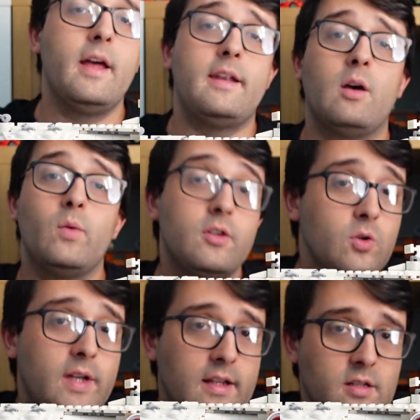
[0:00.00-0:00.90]
Now we
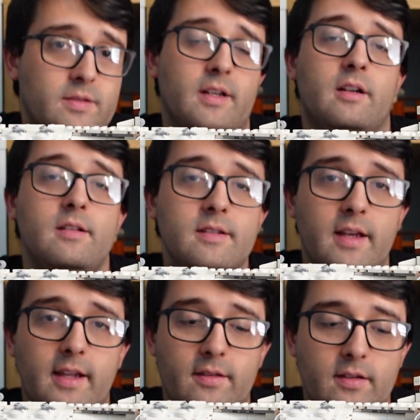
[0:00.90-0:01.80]
do get some stickers
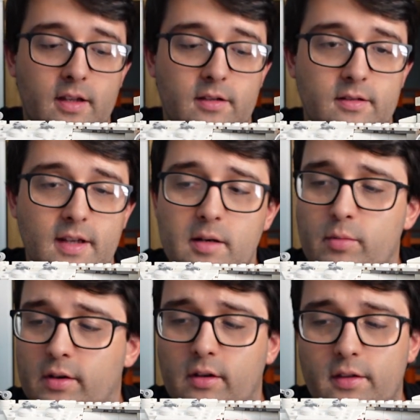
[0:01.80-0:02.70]
in this set,
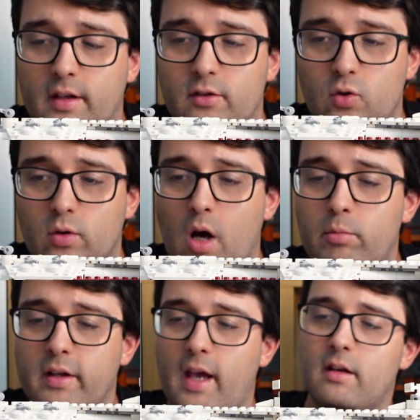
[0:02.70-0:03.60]
but nothing too
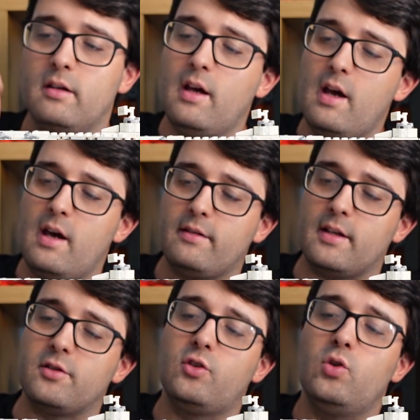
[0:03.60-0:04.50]
complicated.
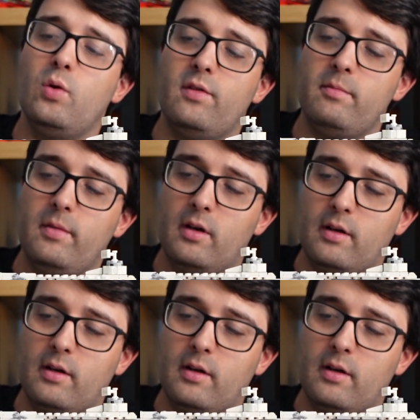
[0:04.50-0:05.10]
There's 2 of them